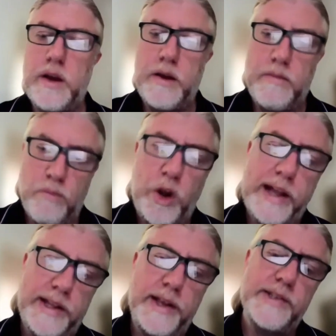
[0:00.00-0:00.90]
more
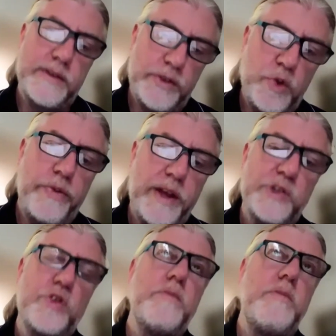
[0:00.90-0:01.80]
lightnings during
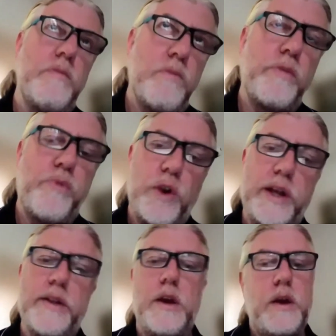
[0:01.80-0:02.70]
thunderstorm, more
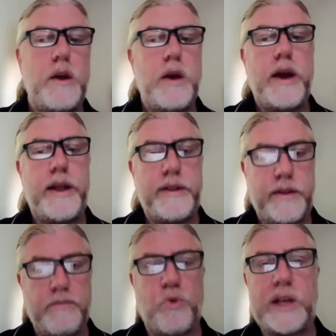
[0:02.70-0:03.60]
pollen,
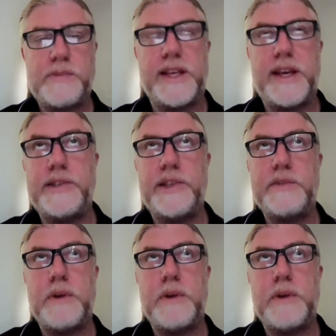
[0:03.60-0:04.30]
and more asthma cases.